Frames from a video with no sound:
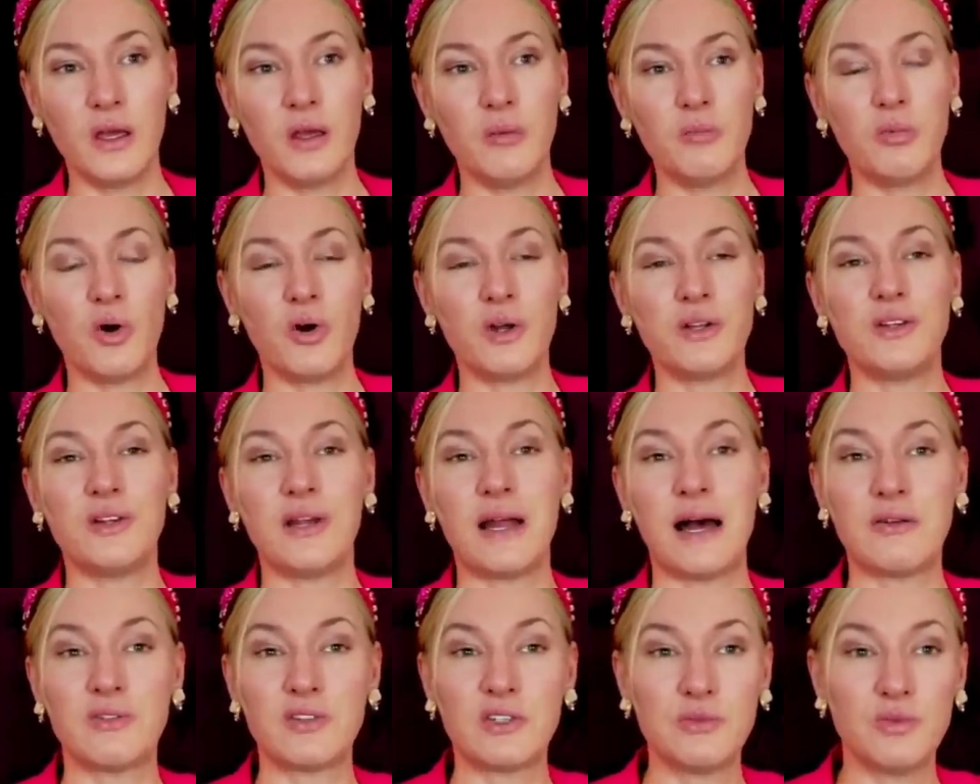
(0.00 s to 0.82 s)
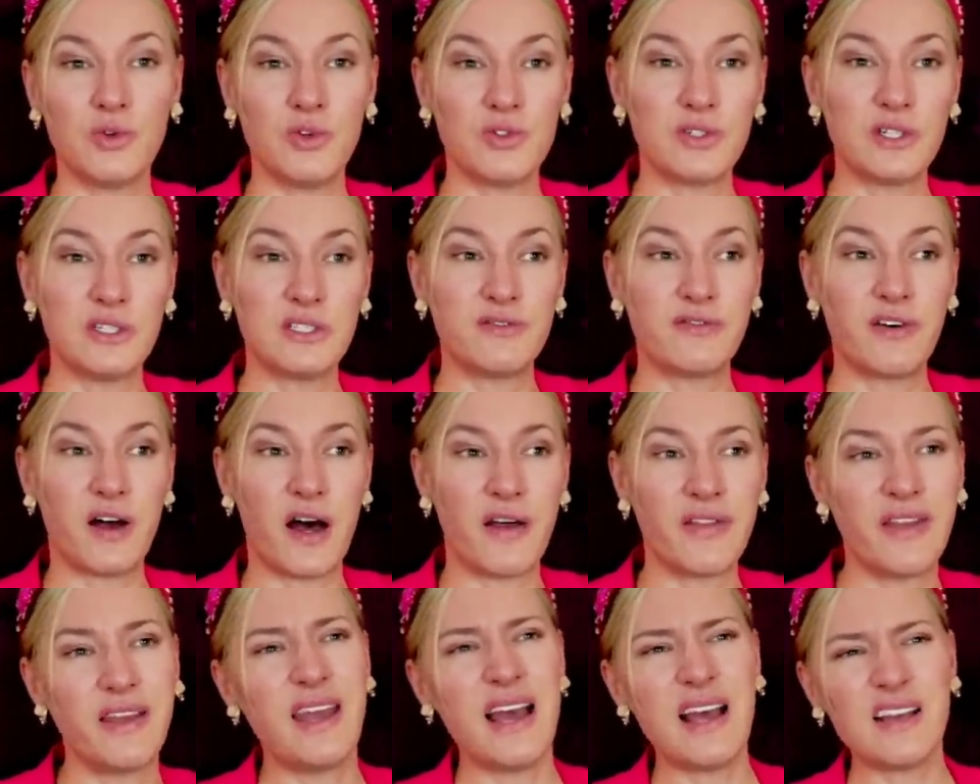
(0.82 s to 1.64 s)
pointed out towards his
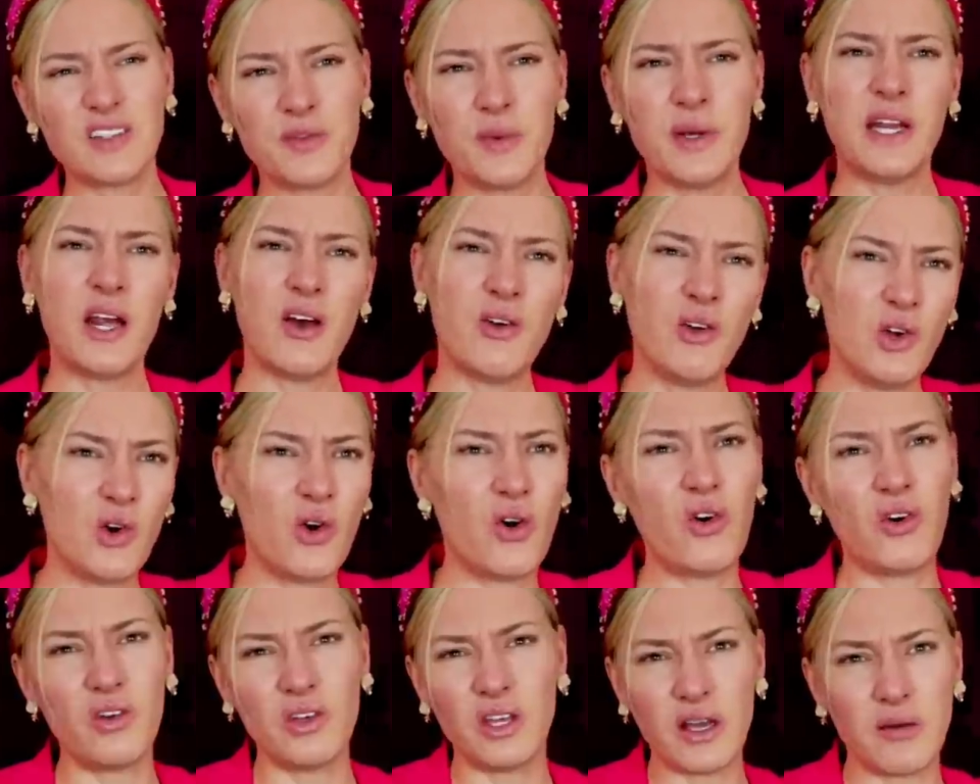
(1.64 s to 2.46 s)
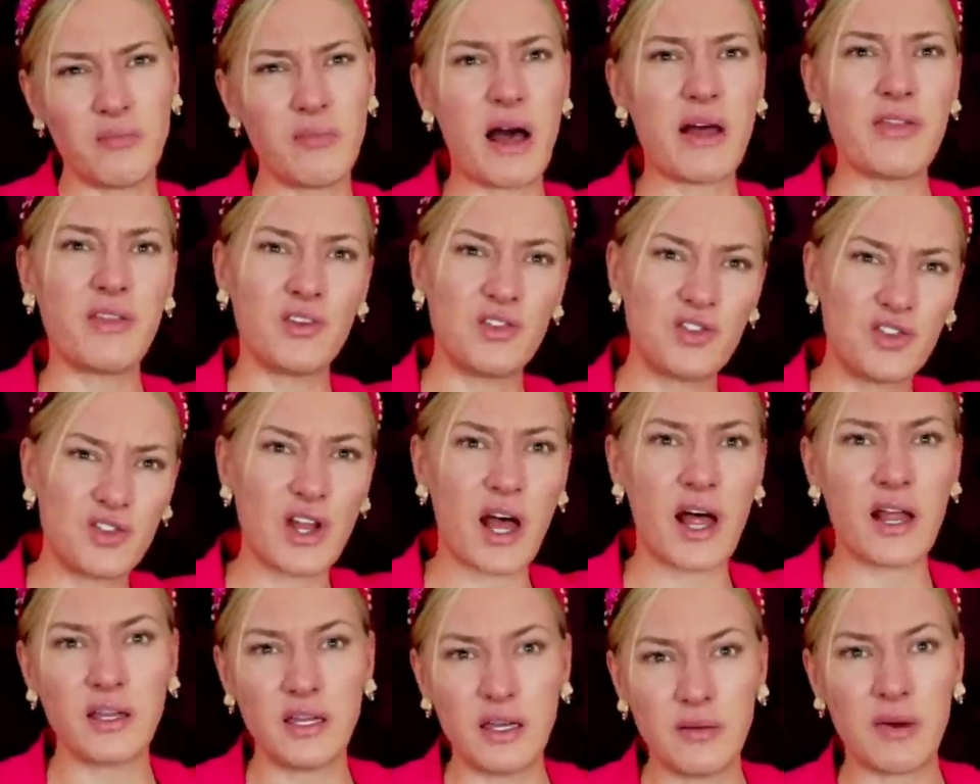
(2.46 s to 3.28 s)
father. Yes, we know you're your mother's
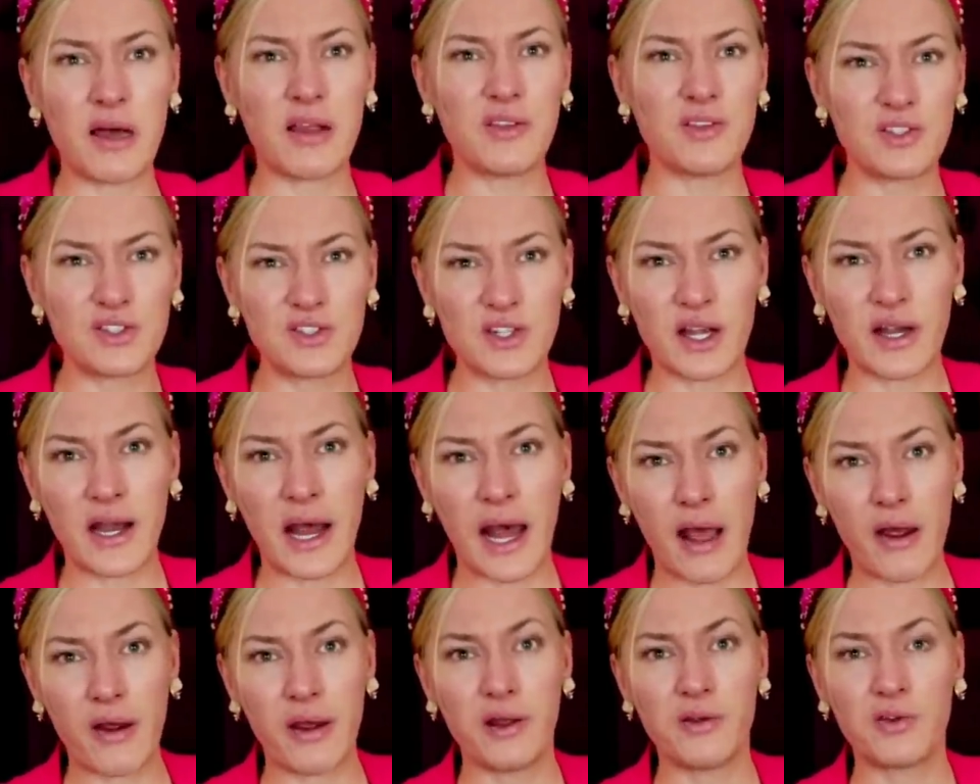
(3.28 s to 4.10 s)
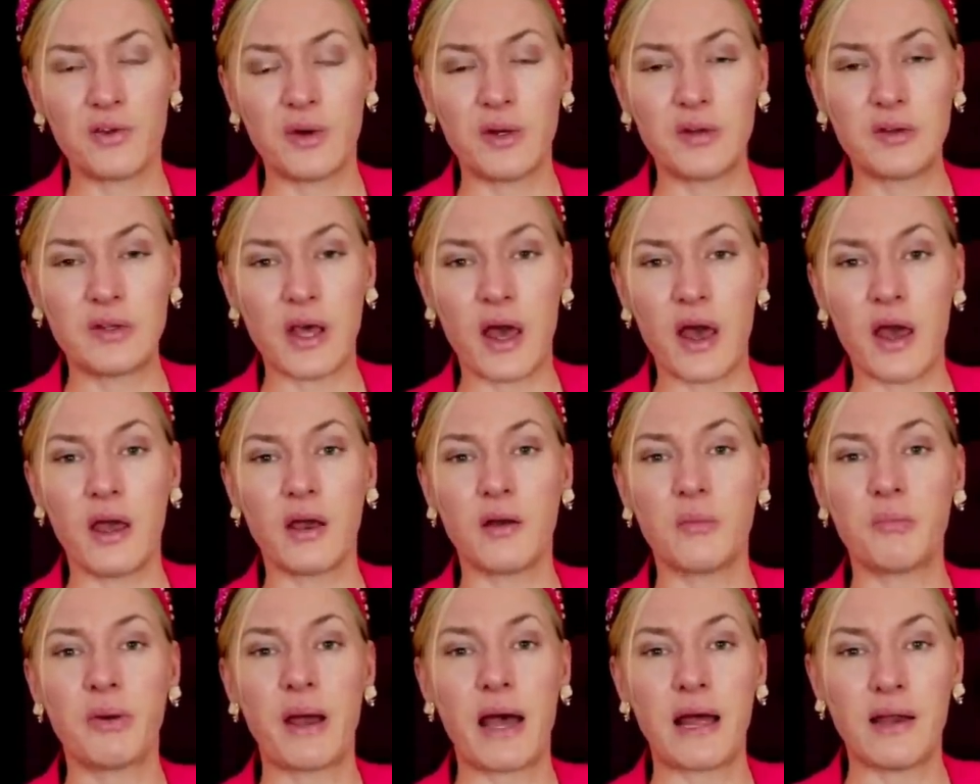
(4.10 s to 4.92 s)
son, your mother's son, Harry. He's always
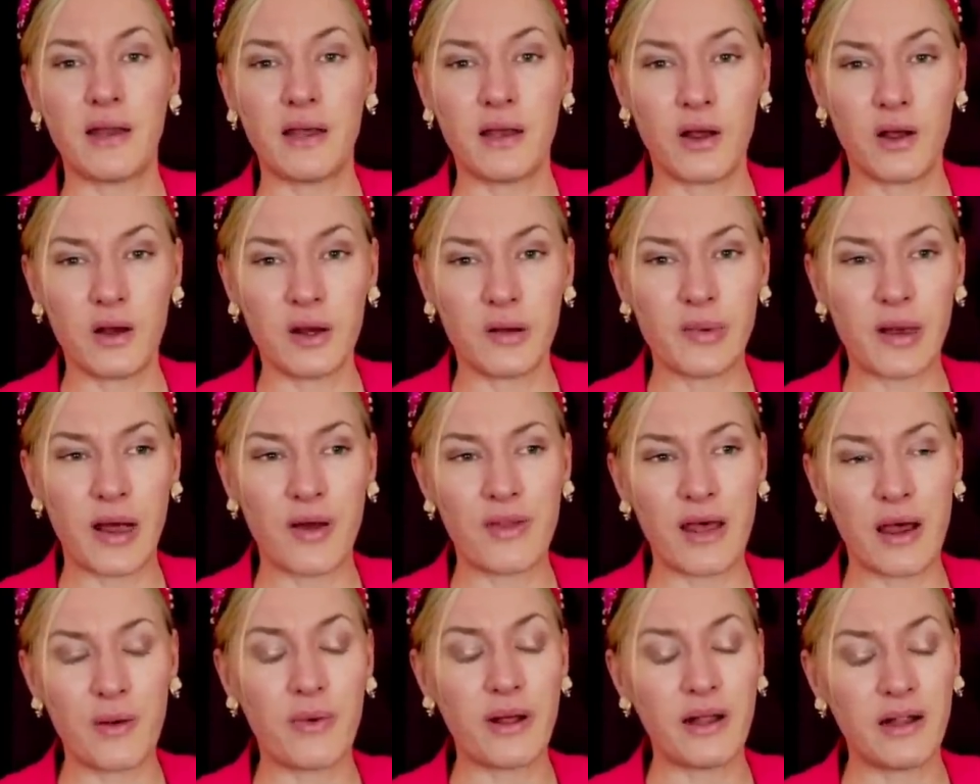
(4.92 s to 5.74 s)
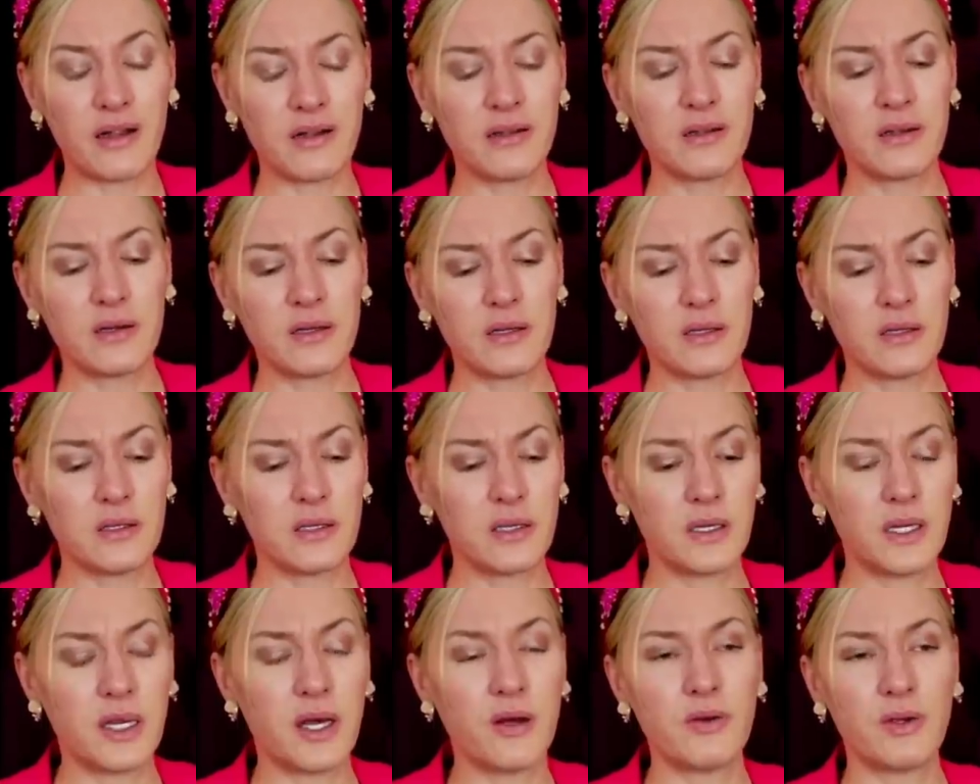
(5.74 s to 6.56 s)
going prattling on about that. Well,
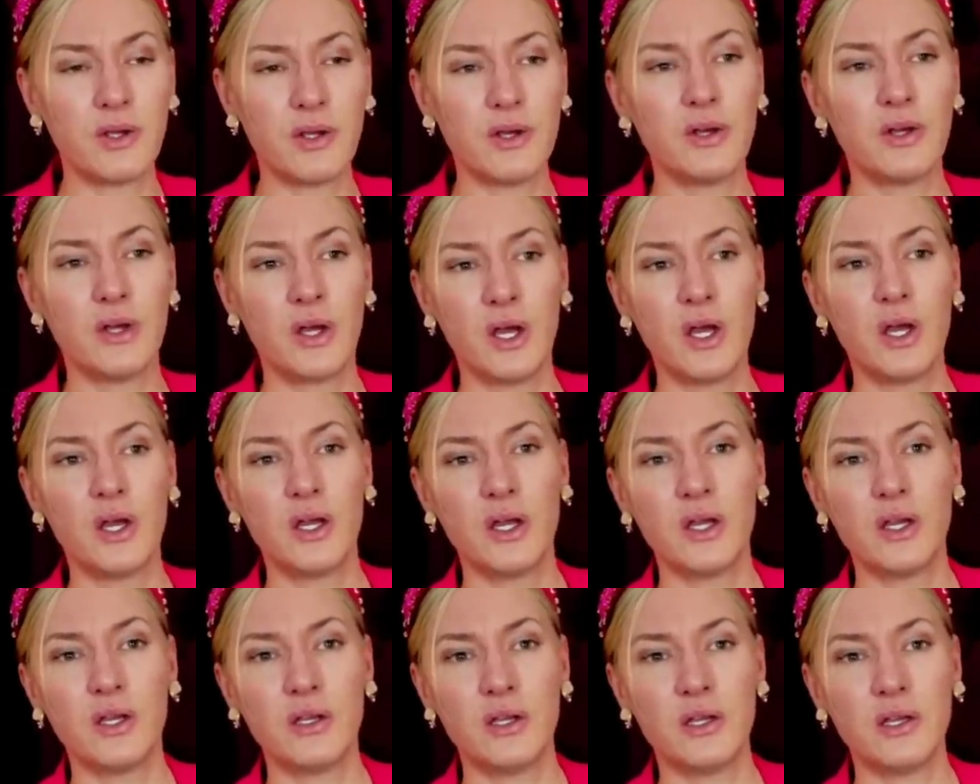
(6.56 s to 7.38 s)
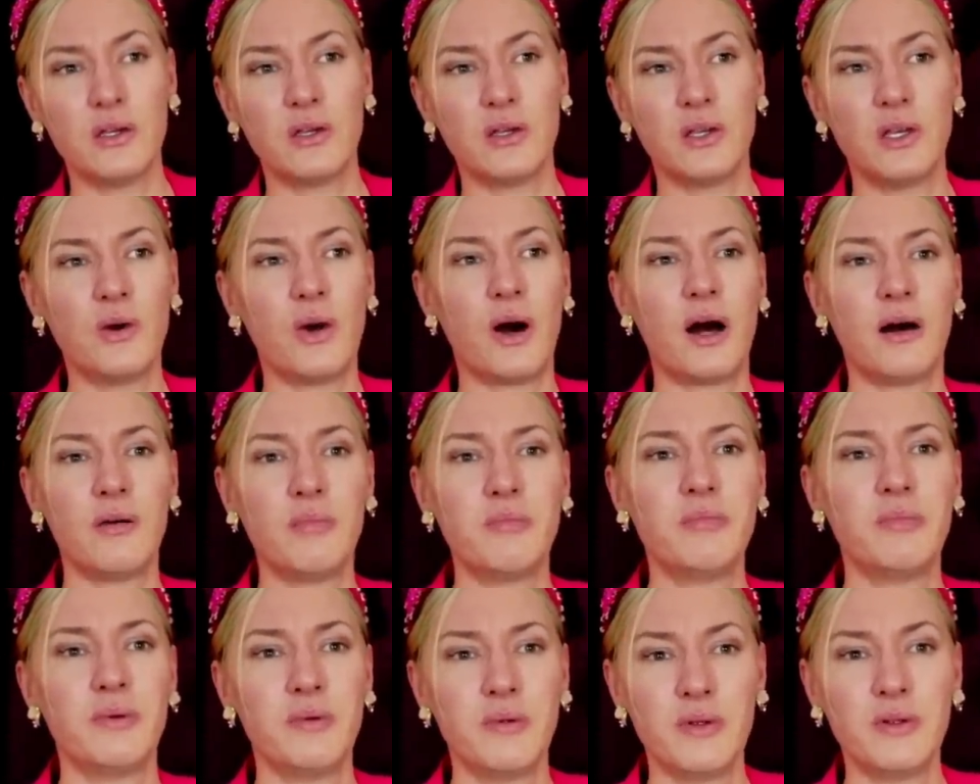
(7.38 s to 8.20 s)
you know, you are
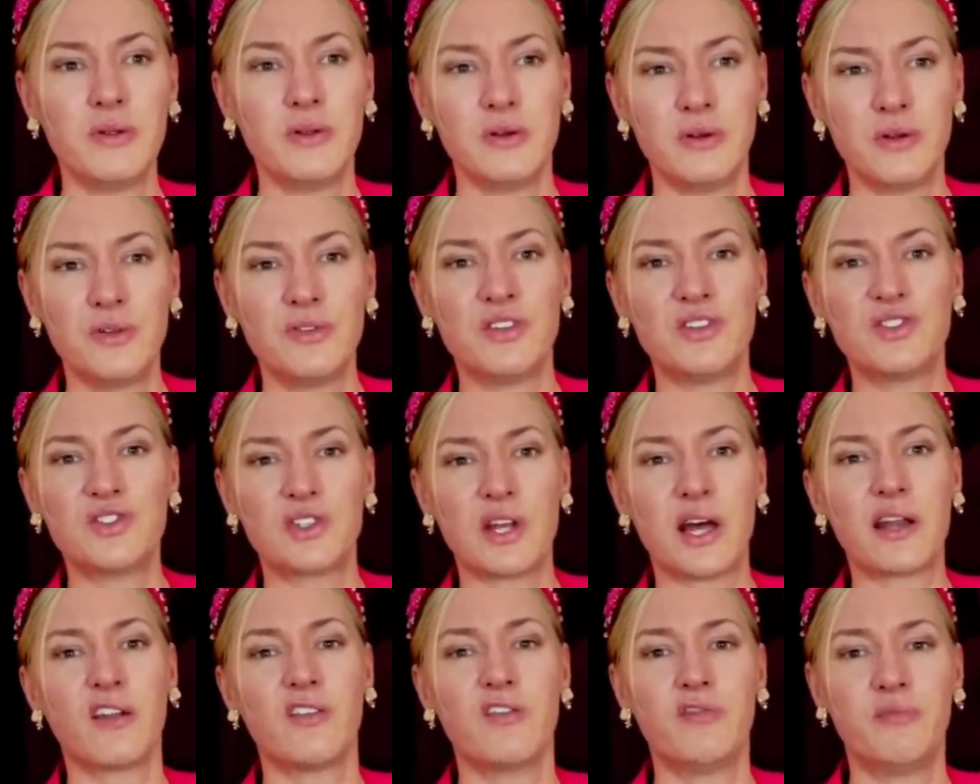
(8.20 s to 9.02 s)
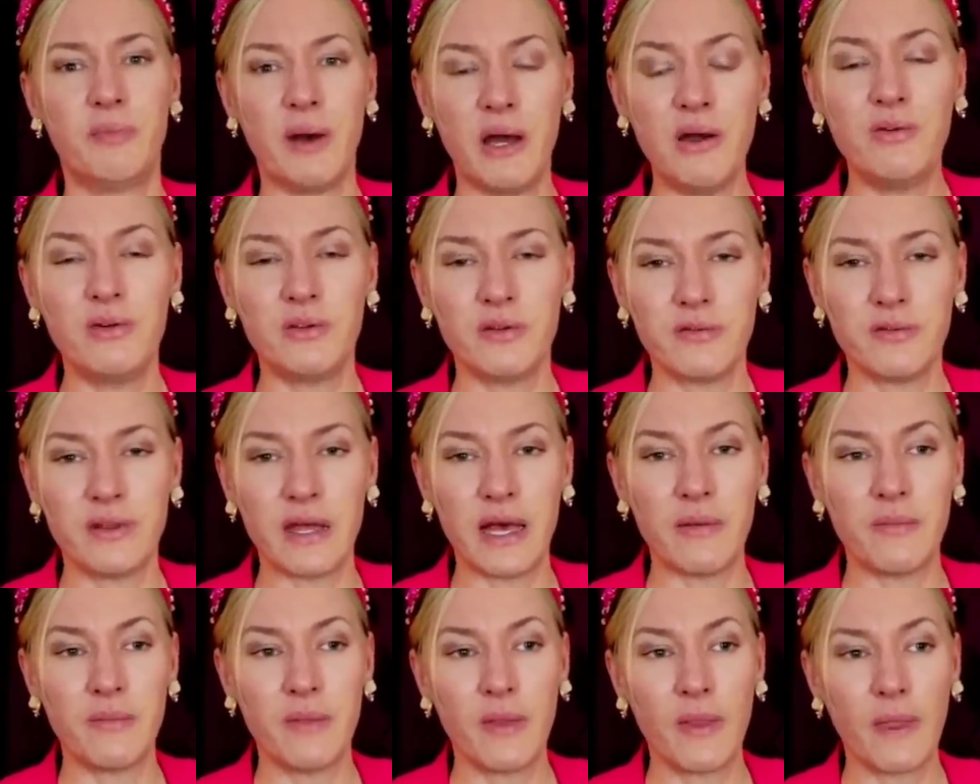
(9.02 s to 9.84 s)
the son of both of
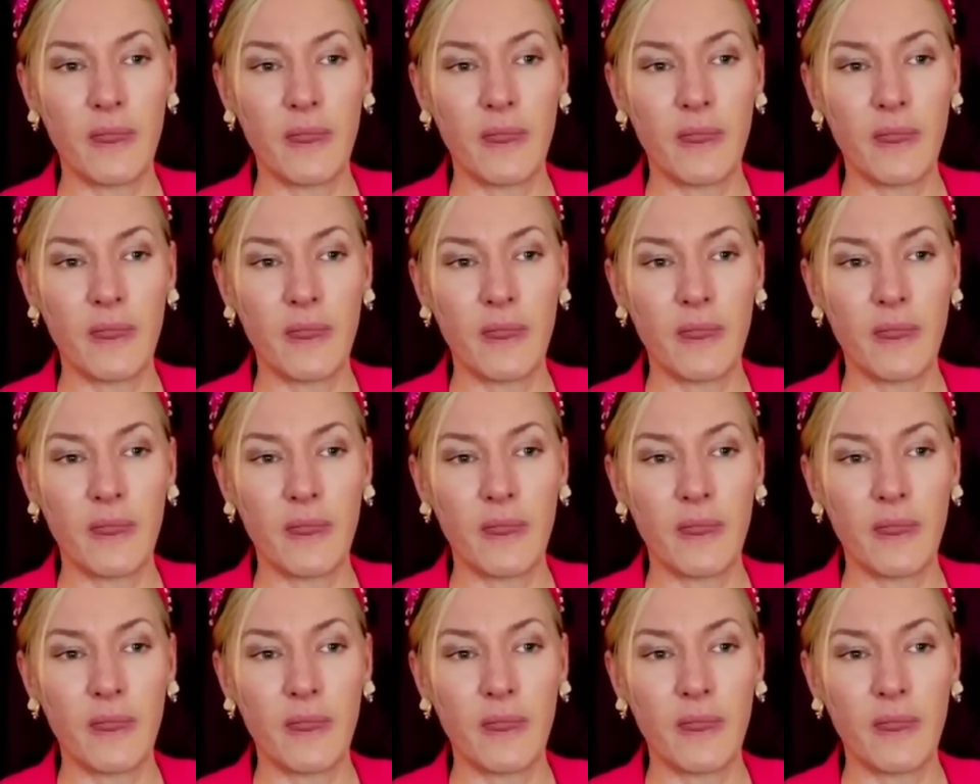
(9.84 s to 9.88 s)
them.